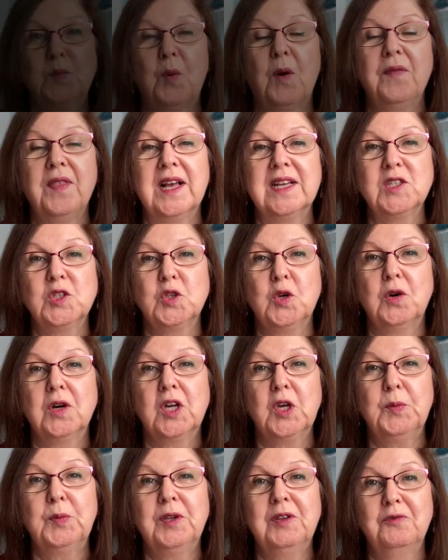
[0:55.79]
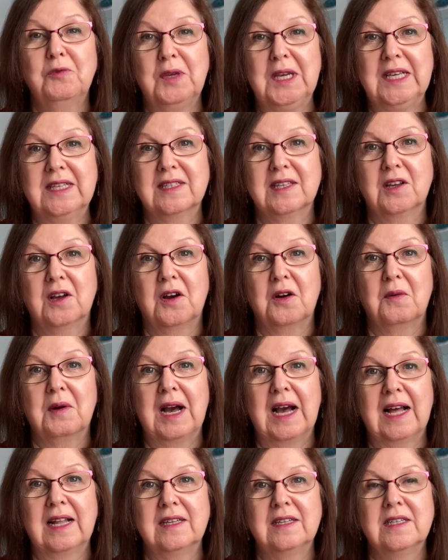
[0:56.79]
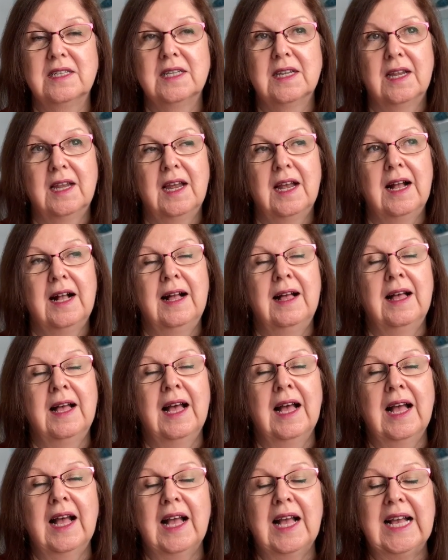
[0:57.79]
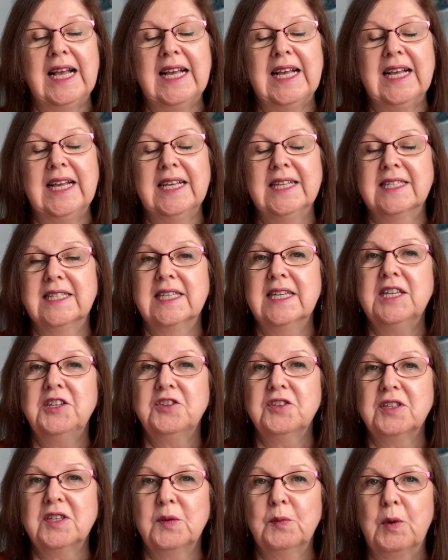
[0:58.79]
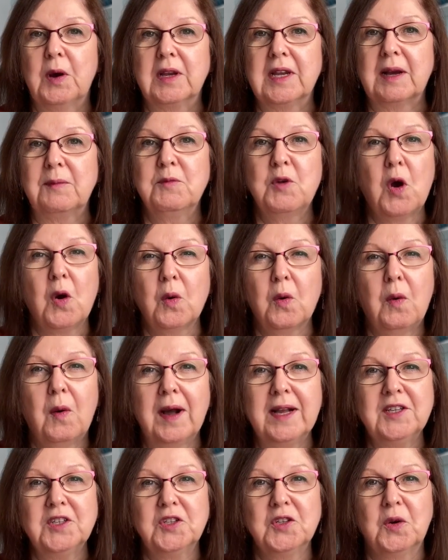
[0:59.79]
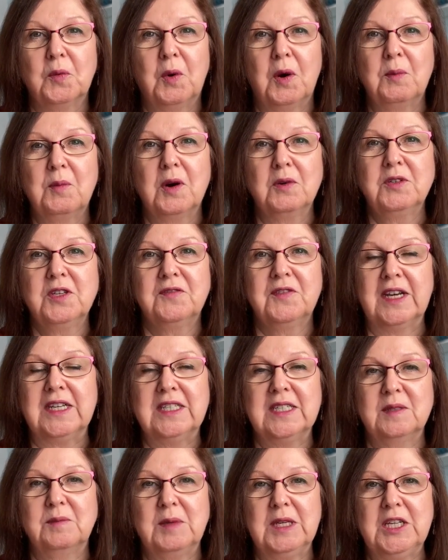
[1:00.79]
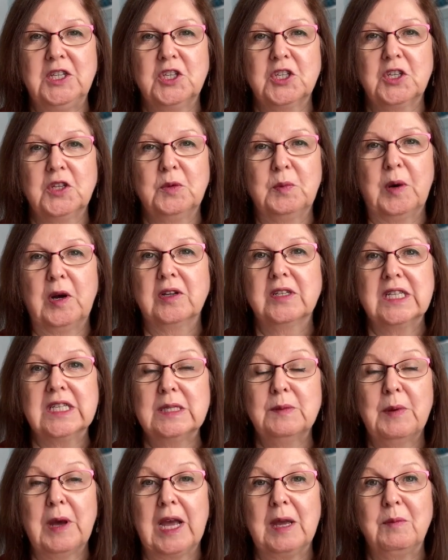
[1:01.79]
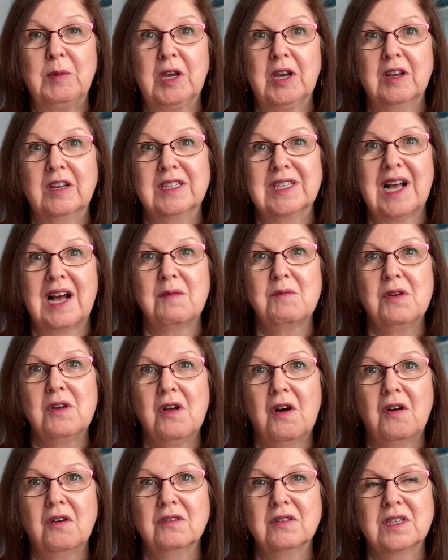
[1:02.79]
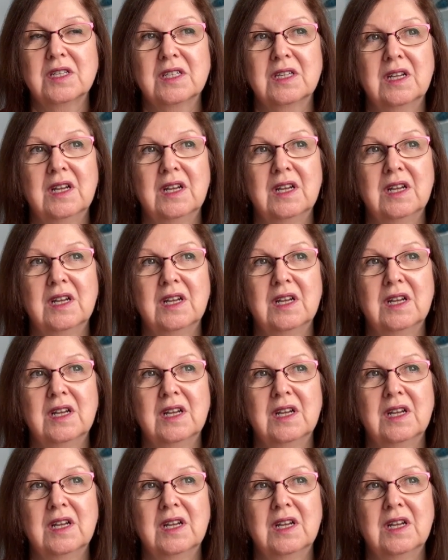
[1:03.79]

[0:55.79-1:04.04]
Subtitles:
One that I saw a couple of weeks ago, and it's an interesting one. I'm not quite sure what motivated me to participate, because I'm not